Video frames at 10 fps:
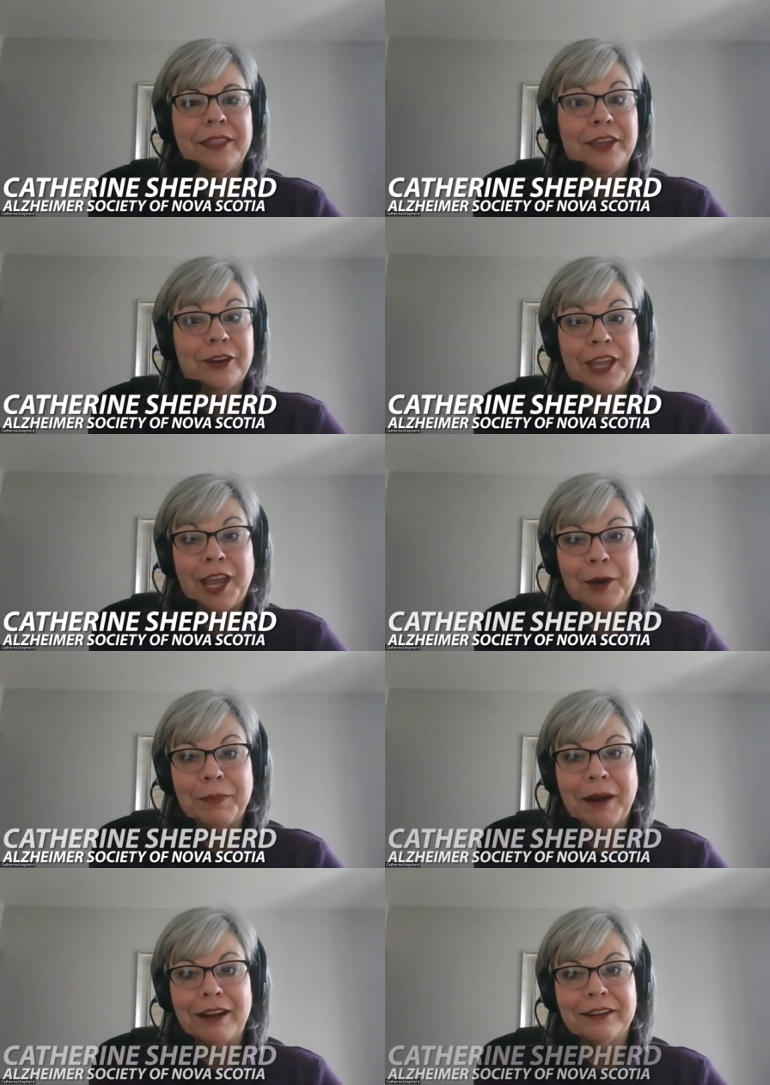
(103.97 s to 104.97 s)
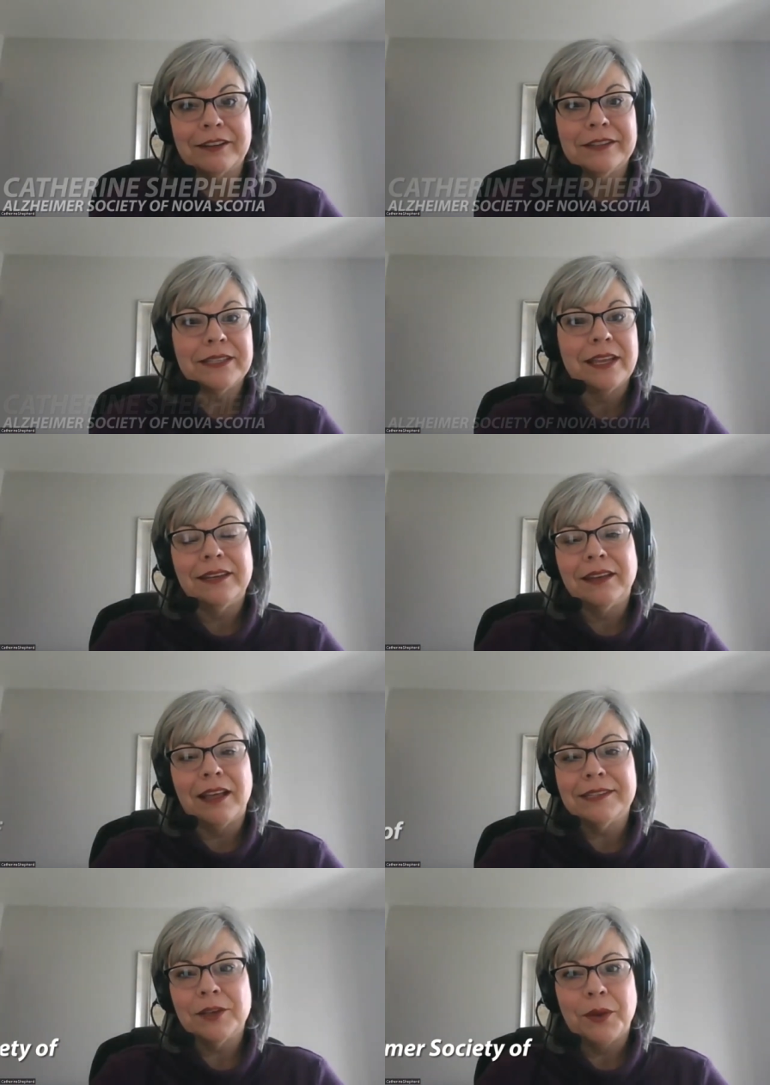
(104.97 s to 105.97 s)
their care partners, and
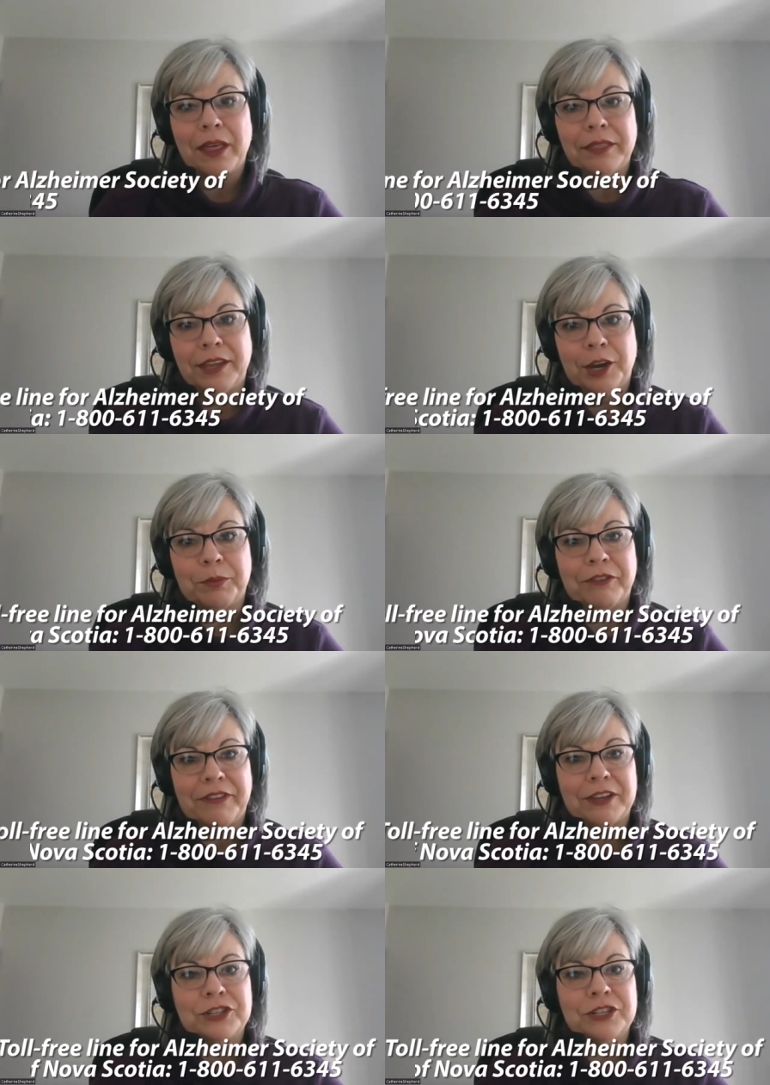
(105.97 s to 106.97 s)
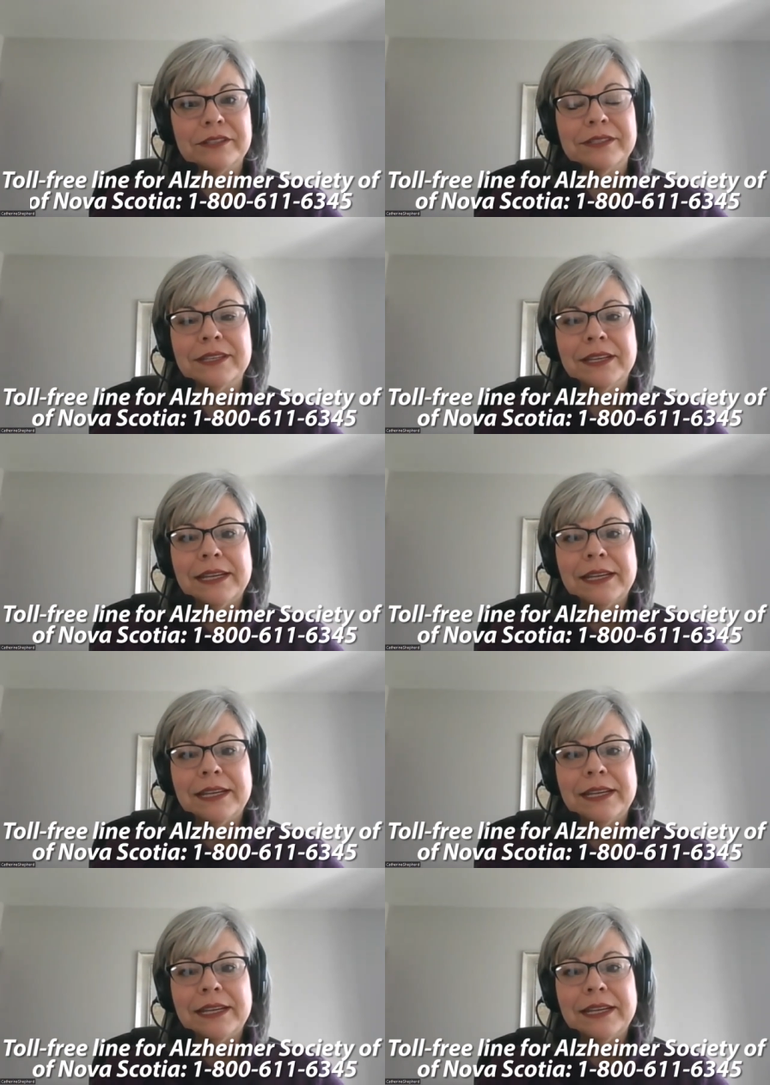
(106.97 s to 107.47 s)
also healthcare professionals